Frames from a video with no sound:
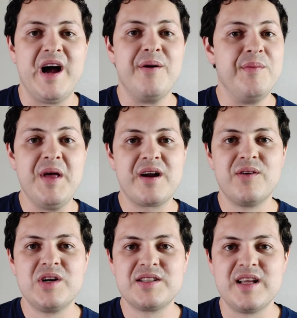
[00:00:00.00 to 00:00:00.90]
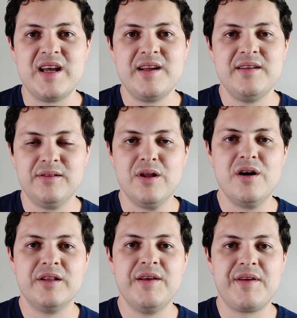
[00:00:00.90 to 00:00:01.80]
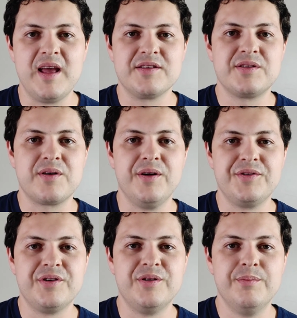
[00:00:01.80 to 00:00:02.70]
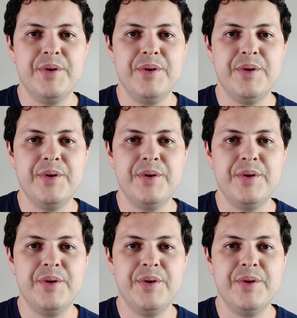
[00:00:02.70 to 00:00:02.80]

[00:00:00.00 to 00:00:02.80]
I'm not going to say long live cancel culture,